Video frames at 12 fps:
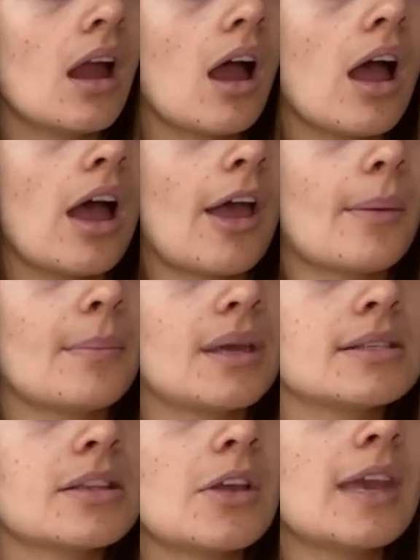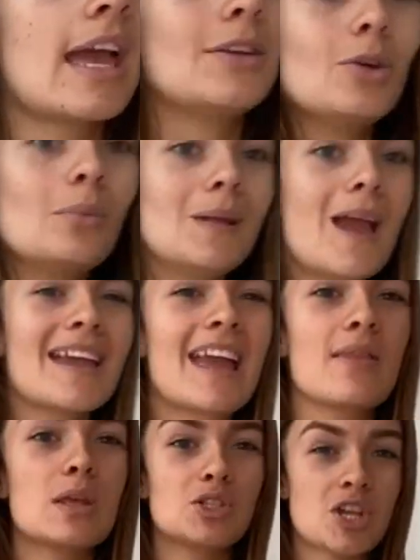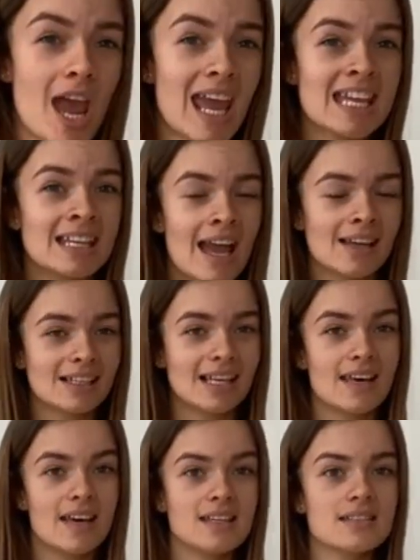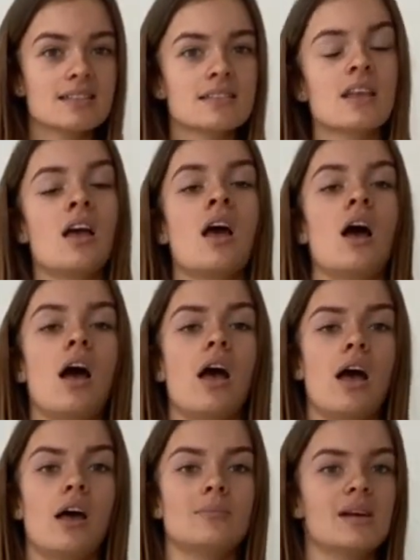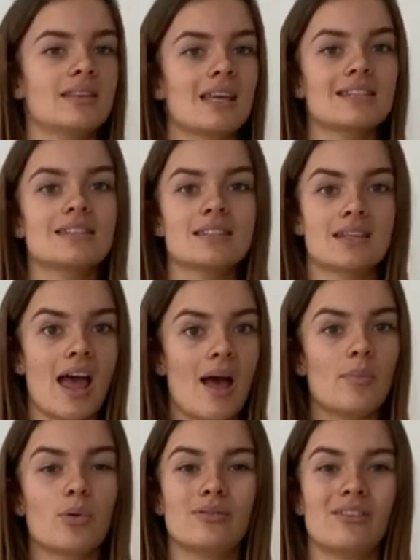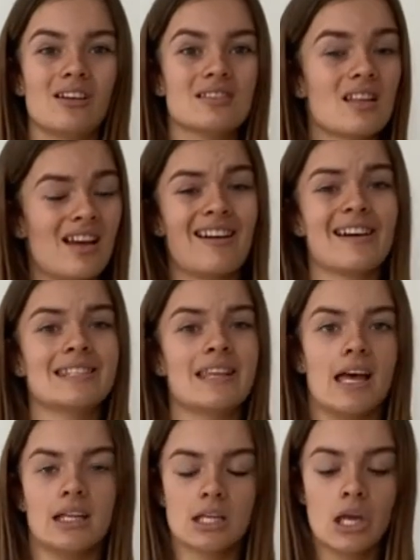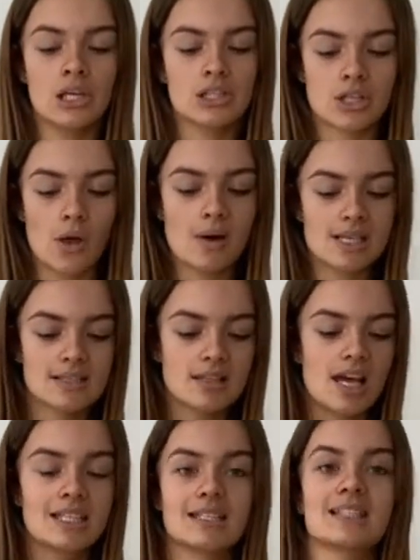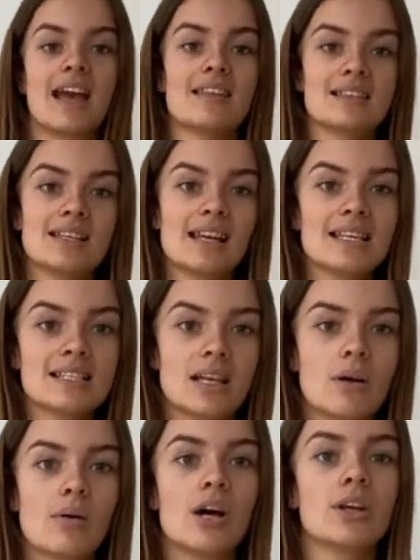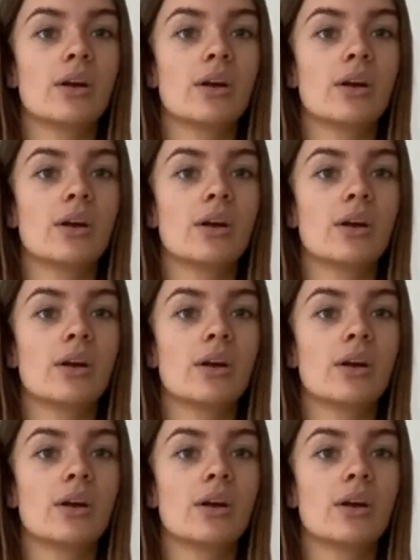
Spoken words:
Normally I get the chain anklets and they snap or rust, like I said. So I decided to get this elastic one.